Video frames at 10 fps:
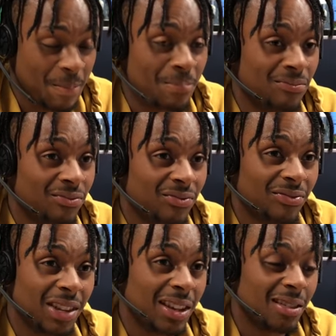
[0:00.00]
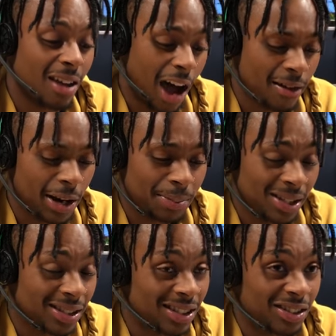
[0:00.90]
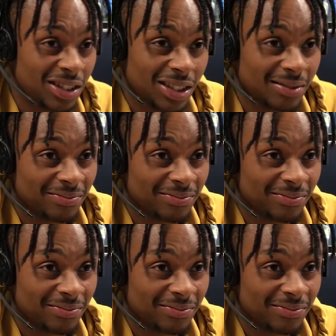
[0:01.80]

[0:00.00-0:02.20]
I don't... R.I.P.T.G.